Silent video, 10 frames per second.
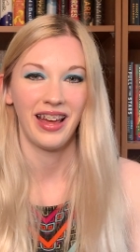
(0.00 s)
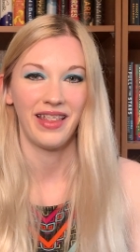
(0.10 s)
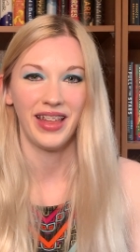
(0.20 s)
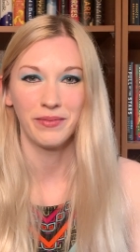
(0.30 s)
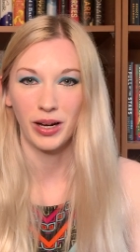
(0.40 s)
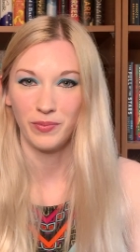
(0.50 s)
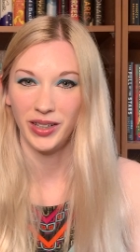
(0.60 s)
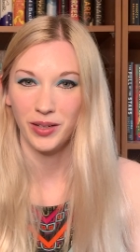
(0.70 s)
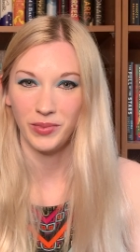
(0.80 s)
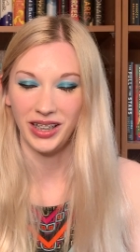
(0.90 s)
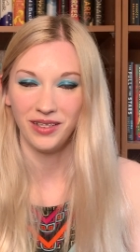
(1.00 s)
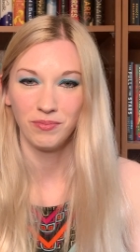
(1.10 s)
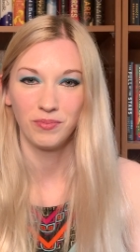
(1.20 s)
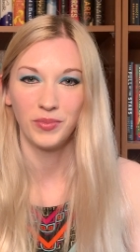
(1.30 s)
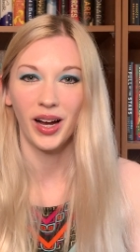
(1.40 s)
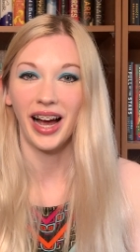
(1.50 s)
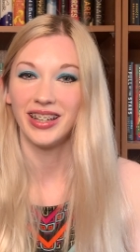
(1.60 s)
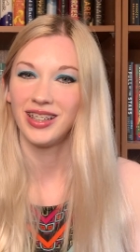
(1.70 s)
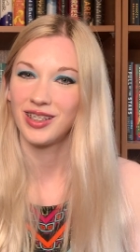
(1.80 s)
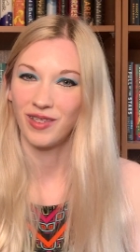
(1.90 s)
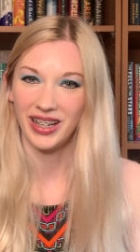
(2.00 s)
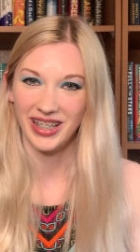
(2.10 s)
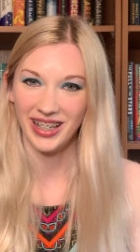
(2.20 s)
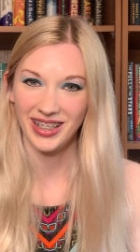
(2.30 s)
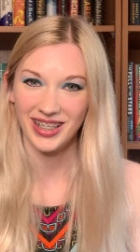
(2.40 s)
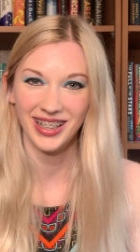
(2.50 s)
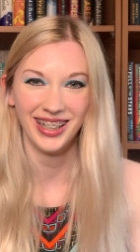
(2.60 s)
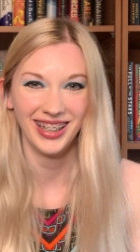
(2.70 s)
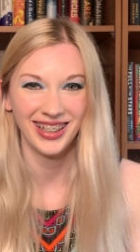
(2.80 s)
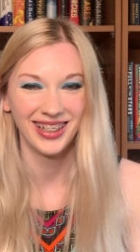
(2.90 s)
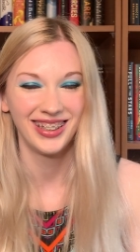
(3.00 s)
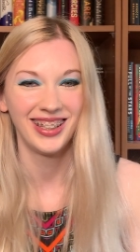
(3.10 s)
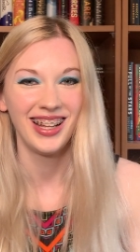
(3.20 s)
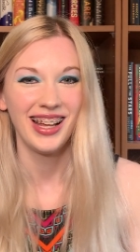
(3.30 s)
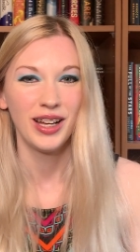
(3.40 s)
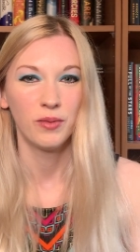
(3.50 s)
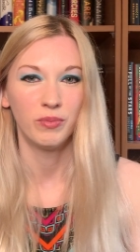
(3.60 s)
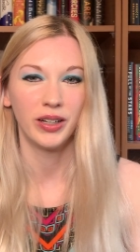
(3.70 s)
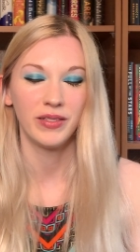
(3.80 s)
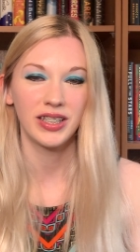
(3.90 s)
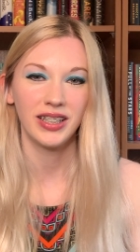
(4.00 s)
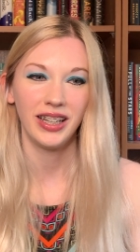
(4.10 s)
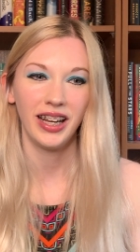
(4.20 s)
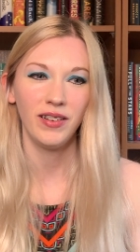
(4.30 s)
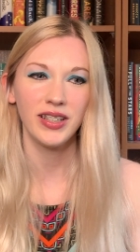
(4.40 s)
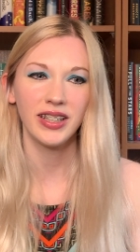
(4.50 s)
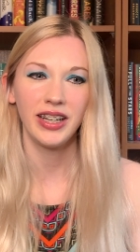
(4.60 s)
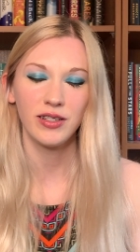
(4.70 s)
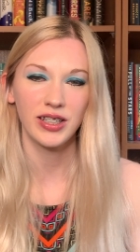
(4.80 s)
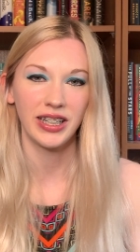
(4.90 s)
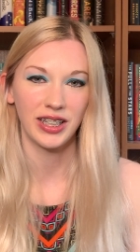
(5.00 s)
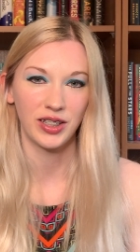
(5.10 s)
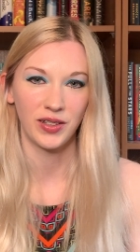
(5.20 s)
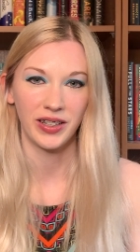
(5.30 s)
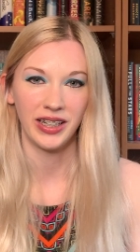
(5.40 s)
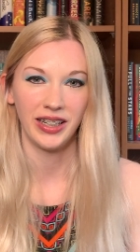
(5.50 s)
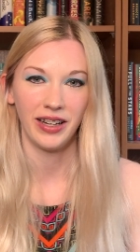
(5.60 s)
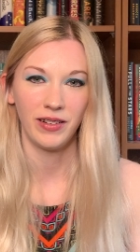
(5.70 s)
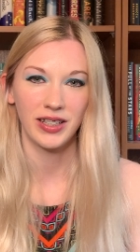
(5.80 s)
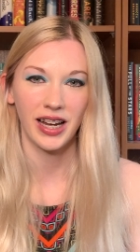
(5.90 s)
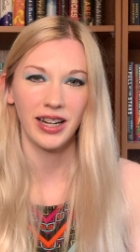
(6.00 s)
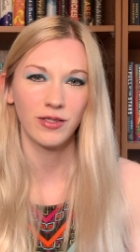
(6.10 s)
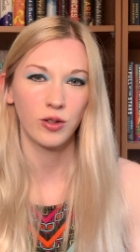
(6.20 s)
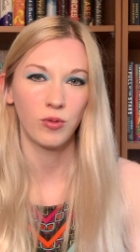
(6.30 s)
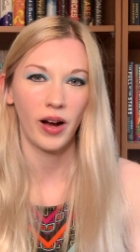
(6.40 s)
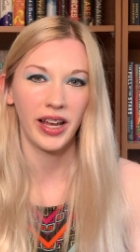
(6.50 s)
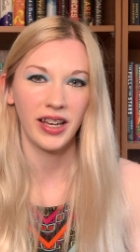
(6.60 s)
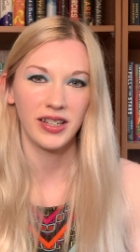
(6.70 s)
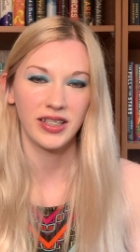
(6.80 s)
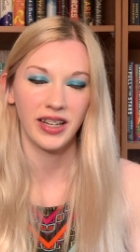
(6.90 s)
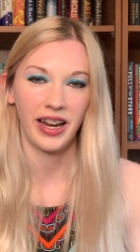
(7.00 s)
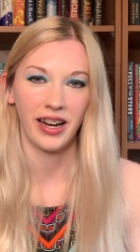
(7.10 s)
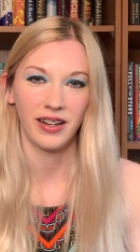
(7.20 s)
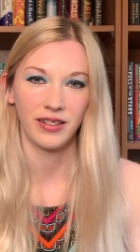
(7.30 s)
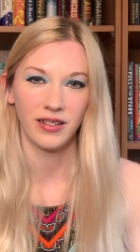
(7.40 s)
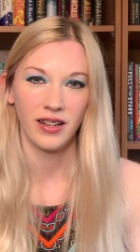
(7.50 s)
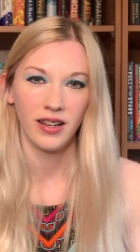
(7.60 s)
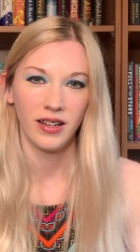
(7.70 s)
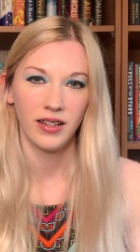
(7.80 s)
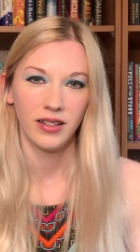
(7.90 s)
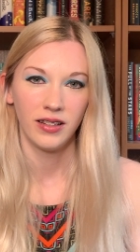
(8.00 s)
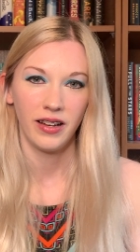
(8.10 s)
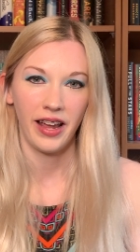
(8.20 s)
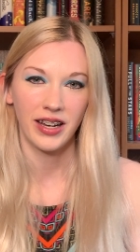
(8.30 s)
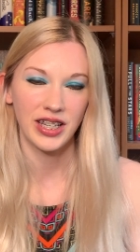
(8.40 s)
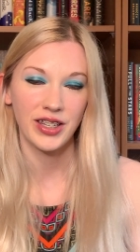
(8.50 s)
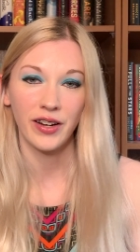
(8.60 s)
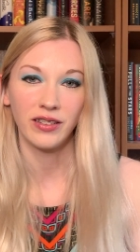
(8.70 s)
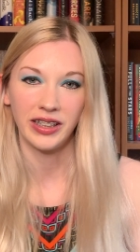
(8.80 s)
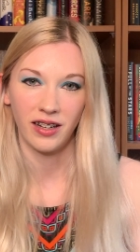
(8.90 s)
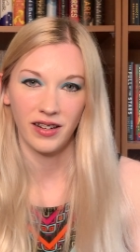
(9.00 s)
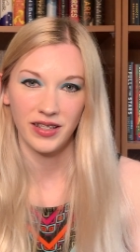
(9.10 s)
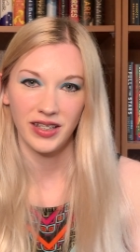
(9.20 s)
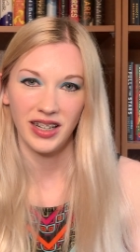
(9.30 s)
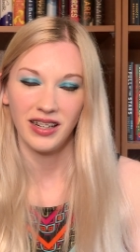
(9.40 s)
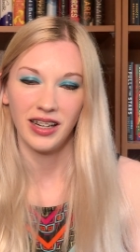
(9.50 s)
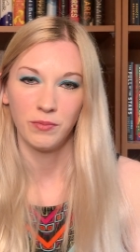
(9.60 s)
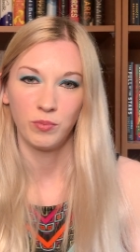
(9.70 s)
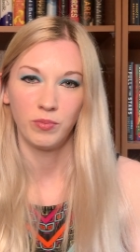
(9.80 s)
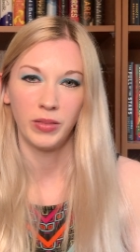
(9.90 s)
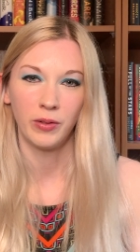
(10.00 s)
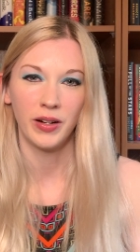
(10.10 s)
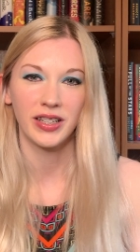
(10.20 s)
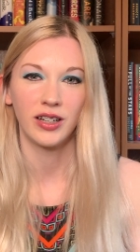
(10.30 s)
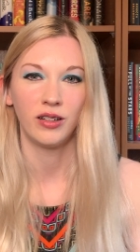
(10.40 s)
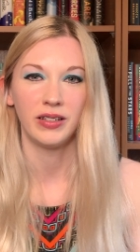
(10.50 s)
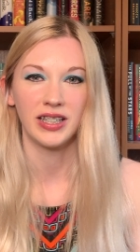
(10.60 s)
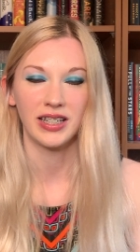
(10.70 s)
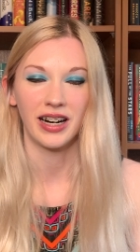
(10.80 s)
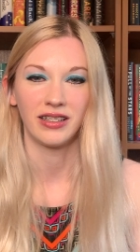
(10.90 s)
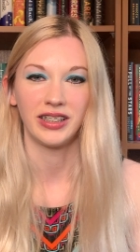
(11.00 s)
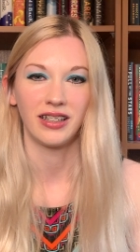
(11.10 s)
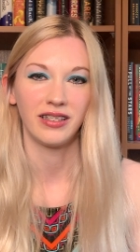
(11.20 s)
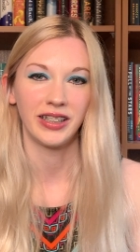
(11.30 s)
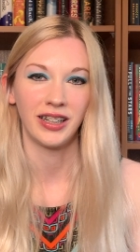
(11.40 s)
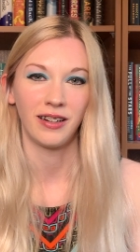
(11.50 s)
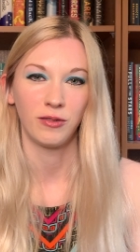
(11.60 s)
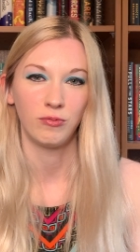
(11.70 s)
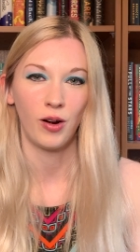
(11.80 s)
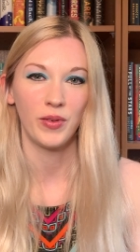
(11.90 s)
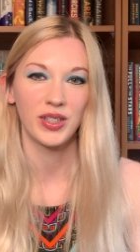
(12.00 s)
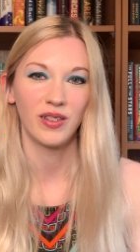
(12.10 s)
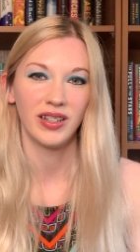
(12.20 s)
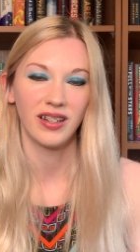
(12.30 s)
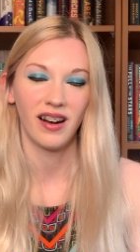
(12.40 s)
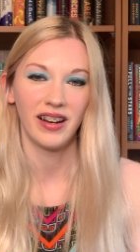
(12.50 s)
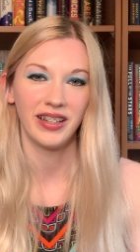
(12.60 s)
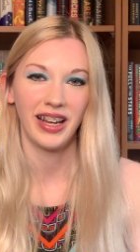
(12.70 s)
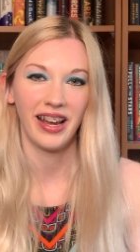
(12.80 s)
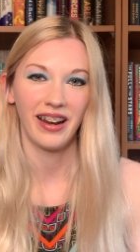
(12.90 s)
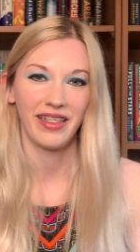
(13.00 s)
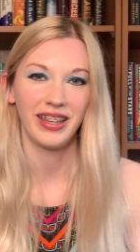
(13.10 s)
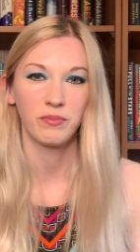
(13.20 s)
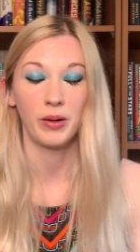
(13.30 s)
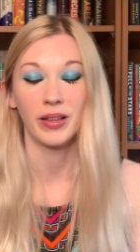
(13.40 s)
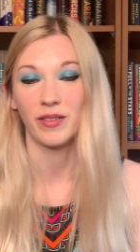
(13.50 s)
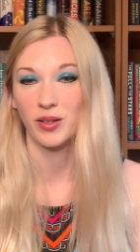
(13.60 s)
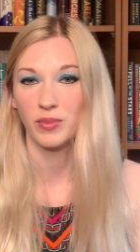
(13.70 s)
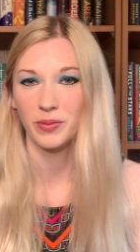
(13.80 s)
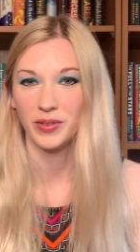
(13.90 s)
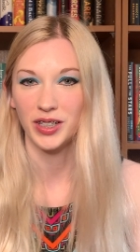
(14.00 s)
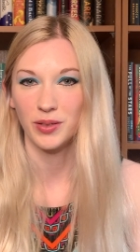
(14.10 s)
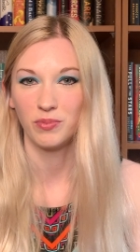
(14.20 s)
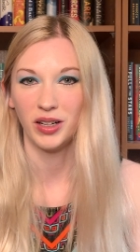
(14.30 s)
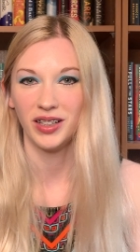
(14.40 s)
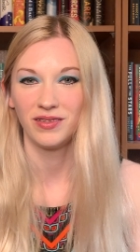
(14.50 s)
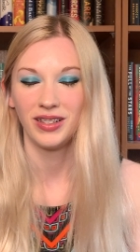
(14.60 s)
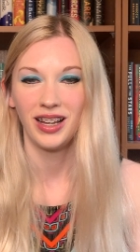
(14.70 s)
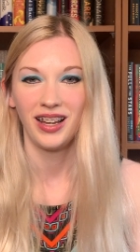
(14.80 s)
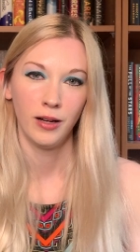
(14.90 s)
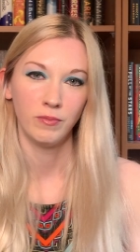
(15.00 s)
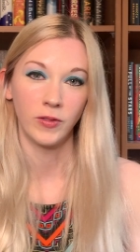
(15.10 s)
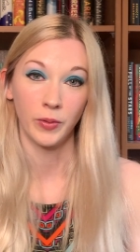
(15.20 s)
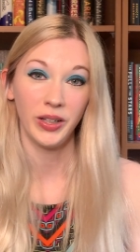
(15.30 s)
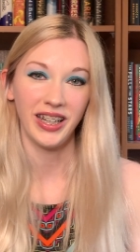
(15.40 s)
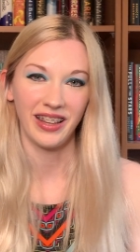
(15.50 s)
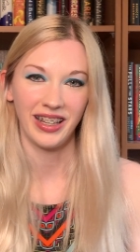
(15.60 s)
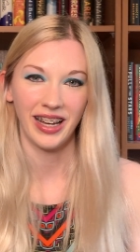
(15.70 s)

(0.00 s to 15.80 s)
That might be on me, but I didn't quite get it. But it was an interesting story. It was kind of quiet and subtly haunting, but it wasn't always entirely clear what was going on, and I think maybe that was on purpose, but for me, the